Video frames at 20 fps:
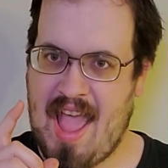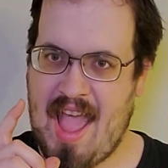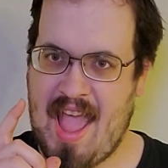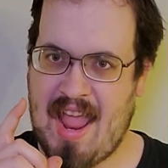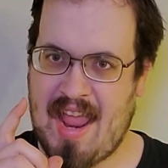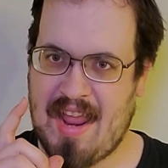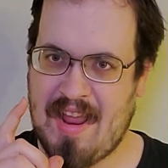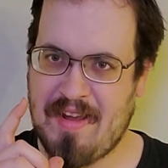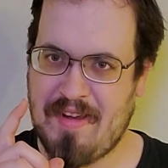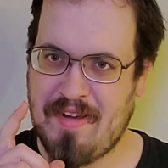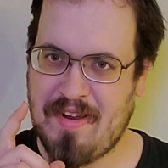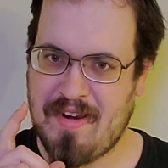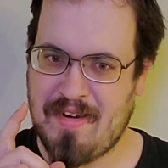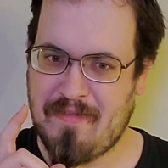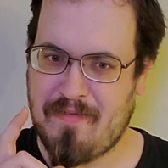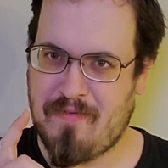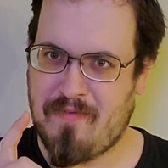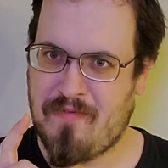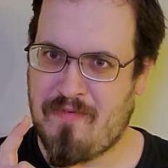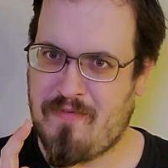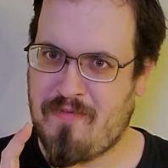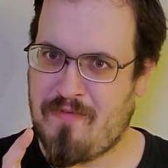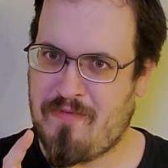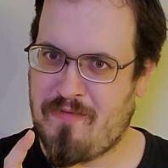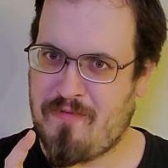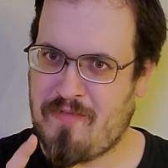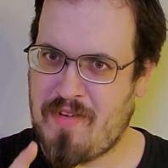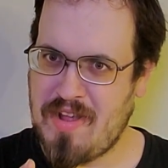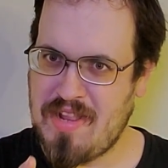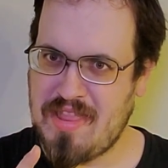a
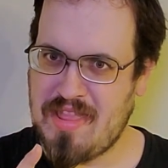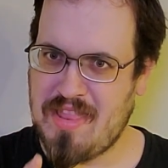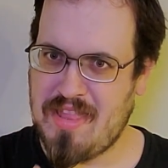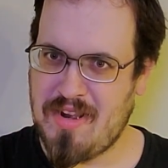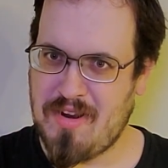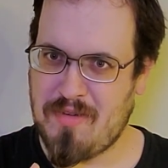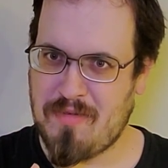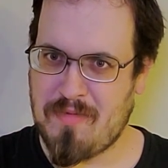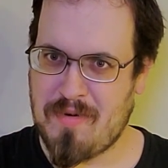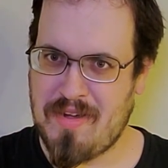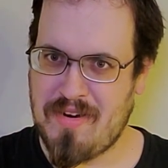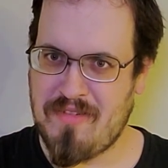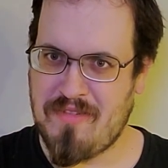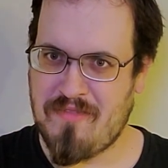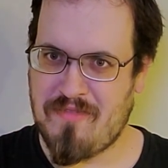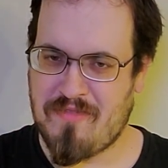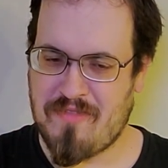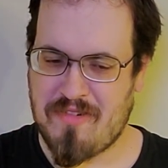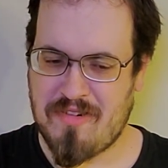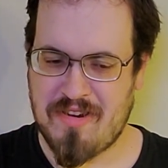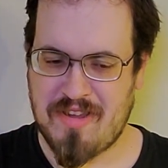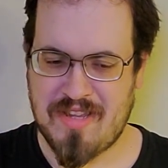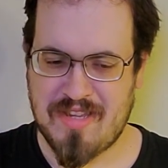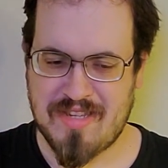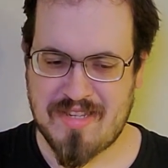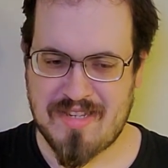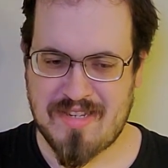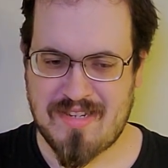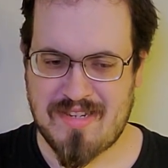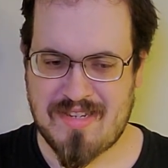fun little one for
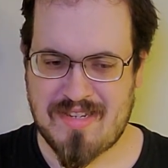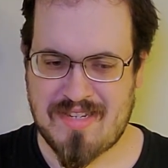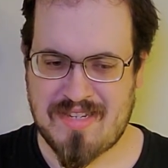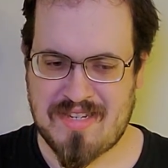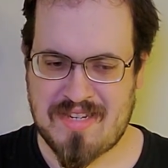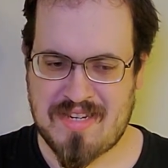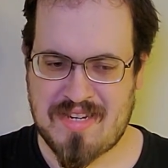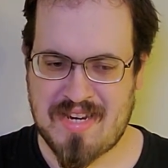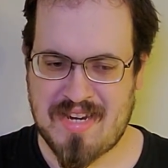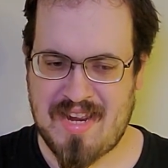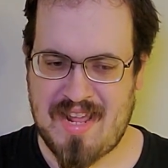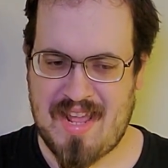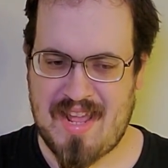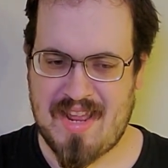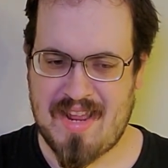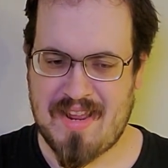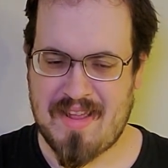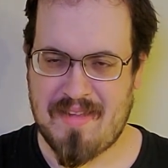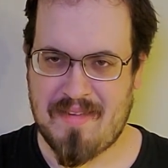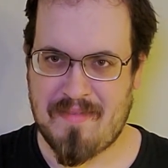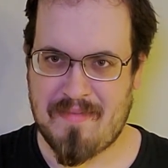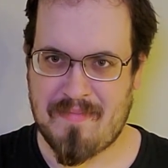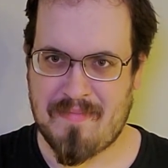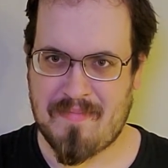you today.